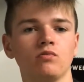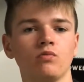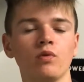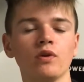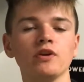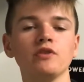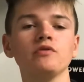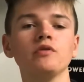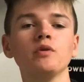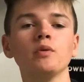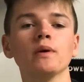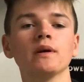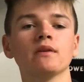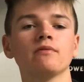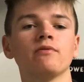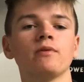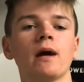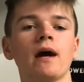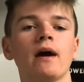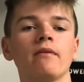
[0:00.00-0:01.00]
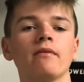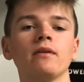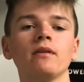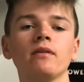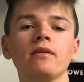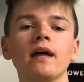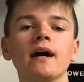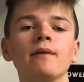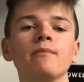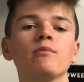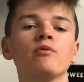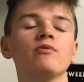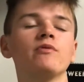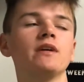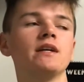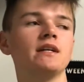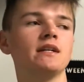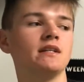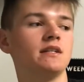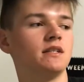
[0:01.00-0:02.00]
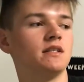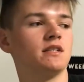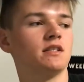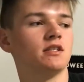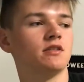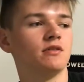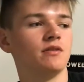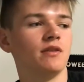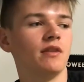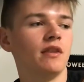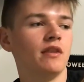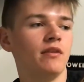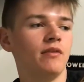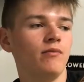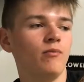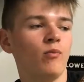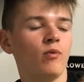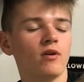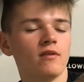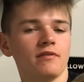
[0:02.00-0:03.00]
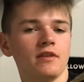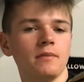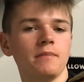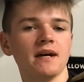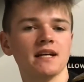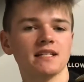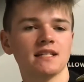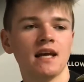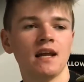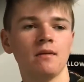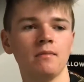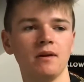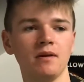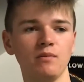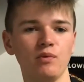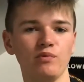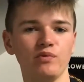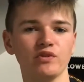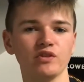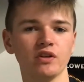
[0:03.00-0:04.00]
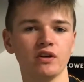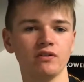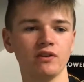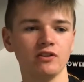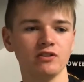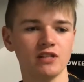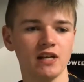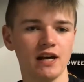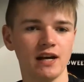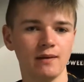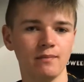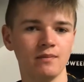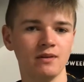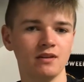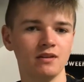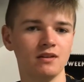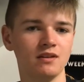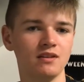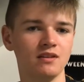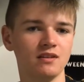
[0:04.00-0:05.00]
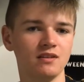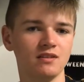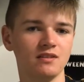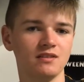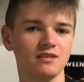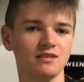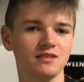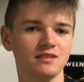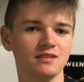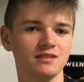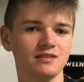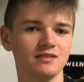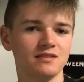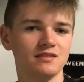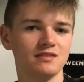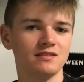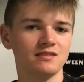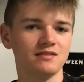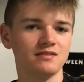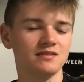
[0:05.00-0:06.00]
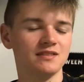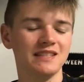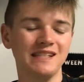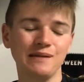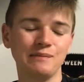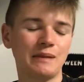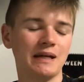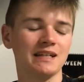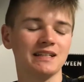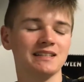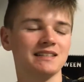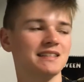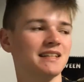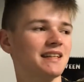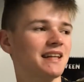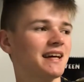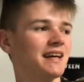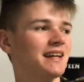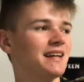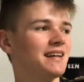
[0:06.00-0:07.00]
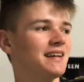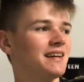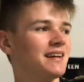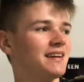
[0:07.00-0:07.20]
What are you doing if you haven't? That movie is one of the best animated movies of all time. I'm not going to say that.